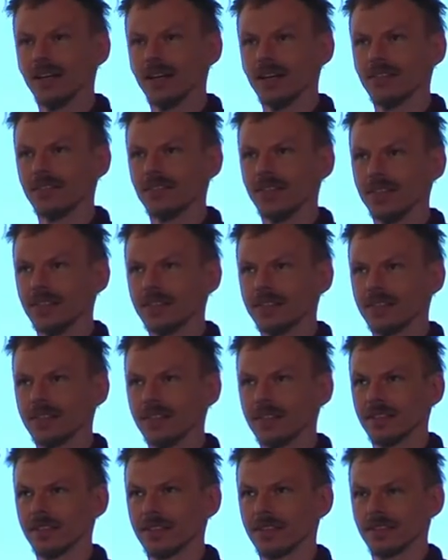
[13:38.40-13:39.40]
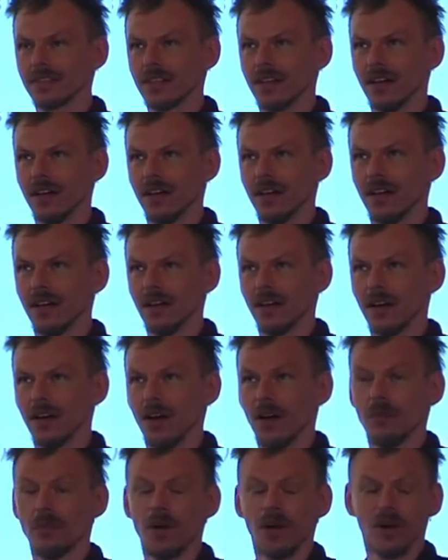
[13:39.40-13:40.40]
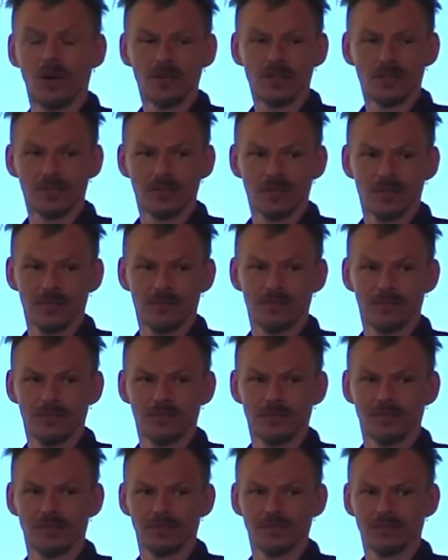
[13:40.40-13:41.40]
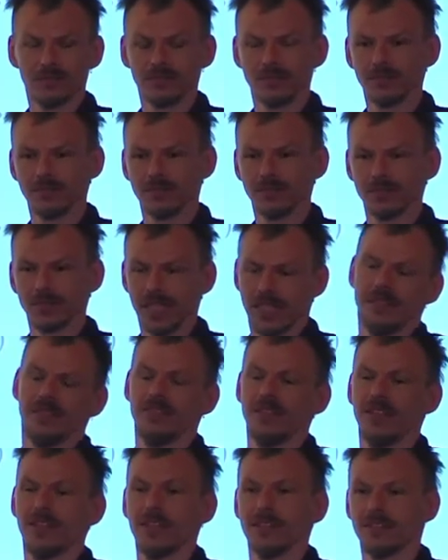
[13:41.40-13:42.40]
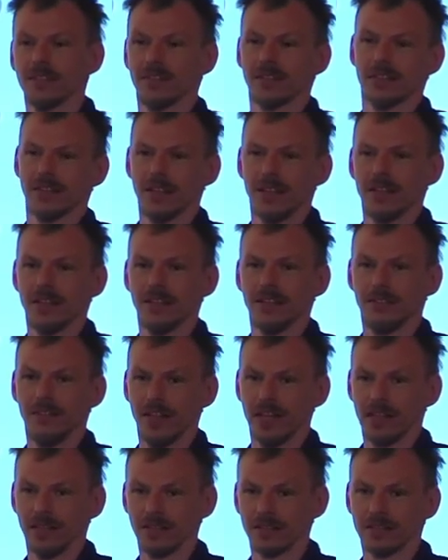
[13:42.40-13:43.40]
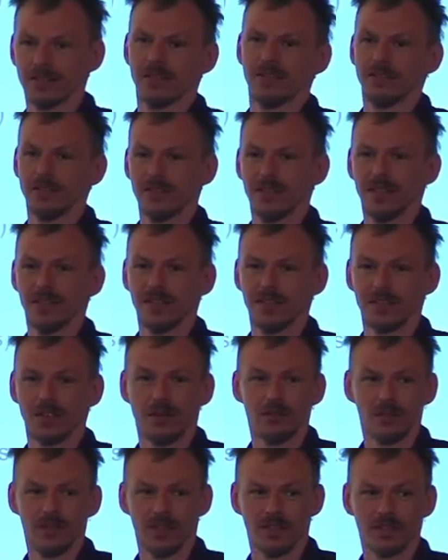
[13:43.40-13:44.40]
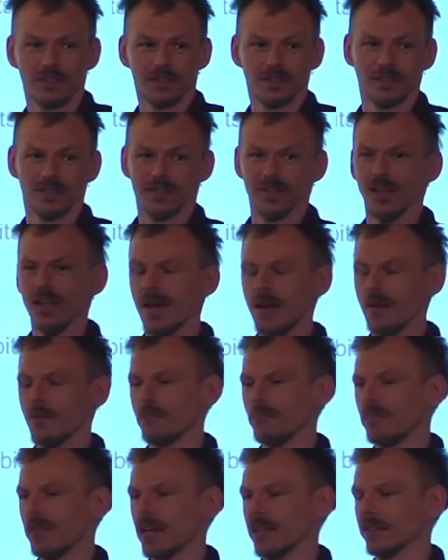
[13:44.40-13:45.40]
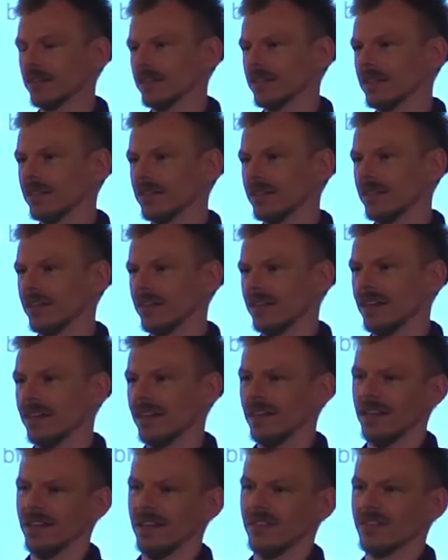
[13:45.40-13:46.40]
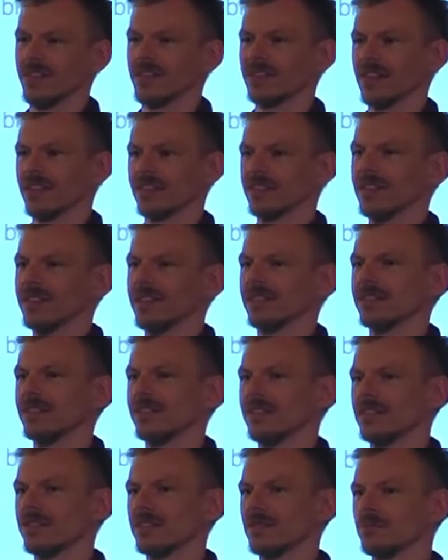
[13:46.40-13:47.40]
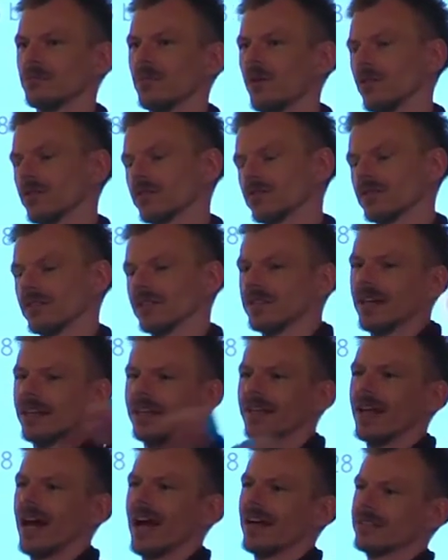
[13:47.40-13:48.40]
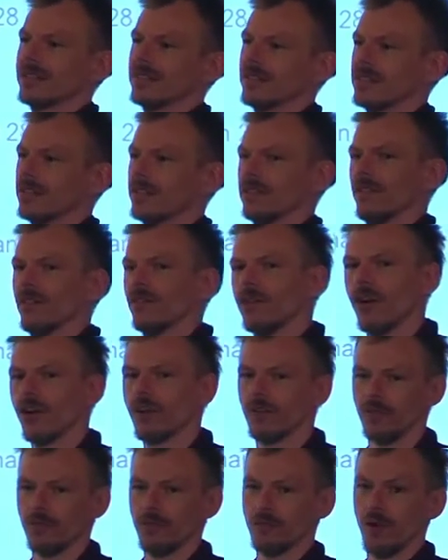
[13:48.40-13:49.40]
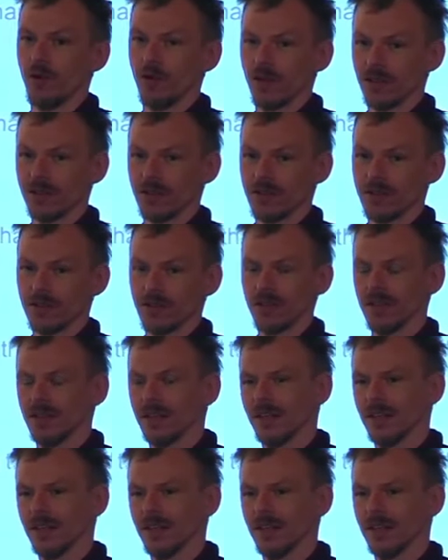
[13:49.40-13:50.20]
if this is a boxed. If it isn't, then it fails. It's obvious. But if it succeeds, this is boxed, then it has to follow the pointer,